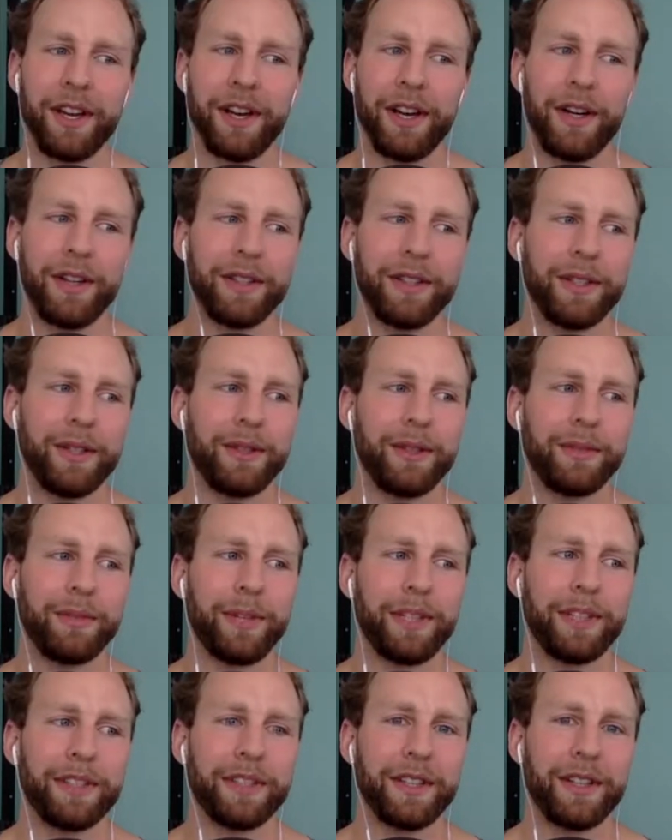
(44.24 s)

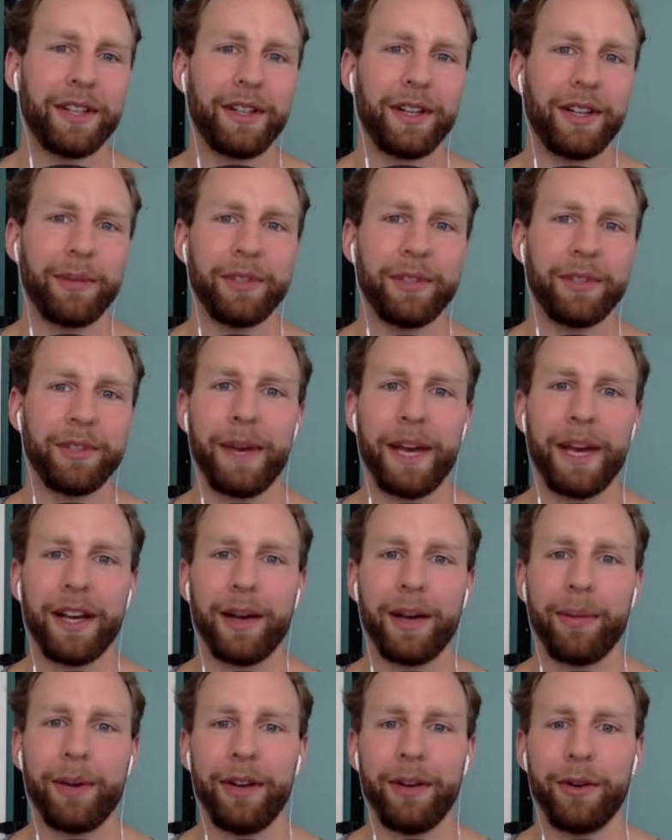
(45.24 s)
I'm just Lion's
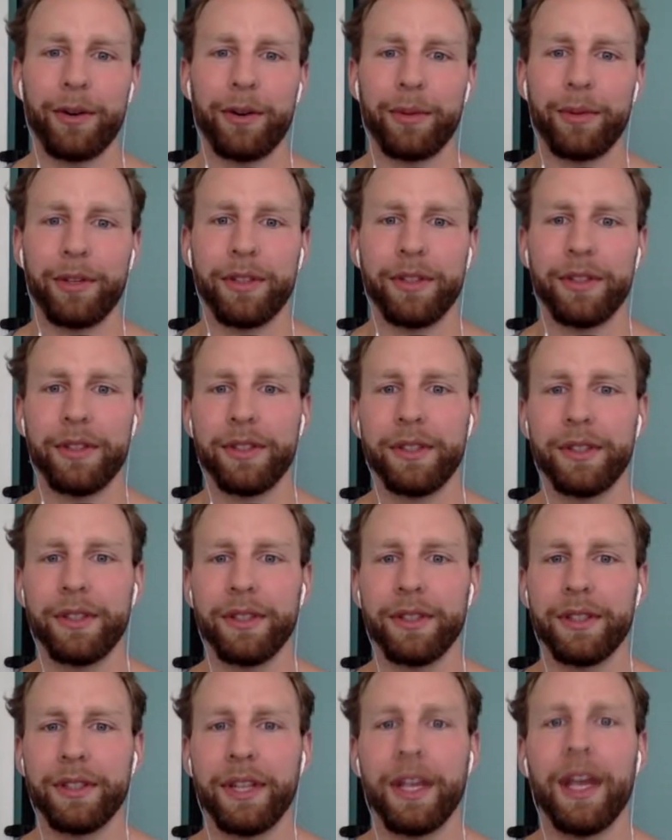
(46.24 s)
Mane.
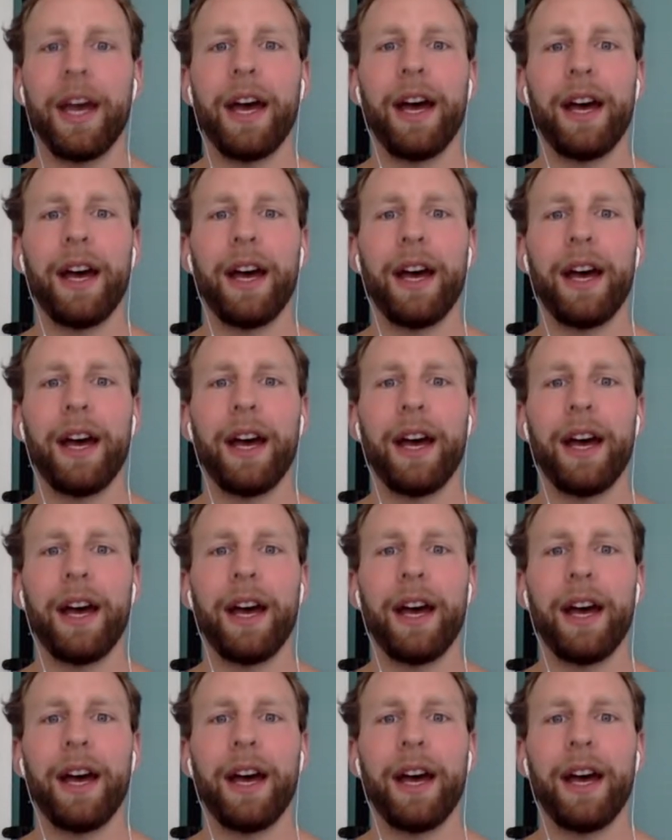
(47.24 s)
Yeah.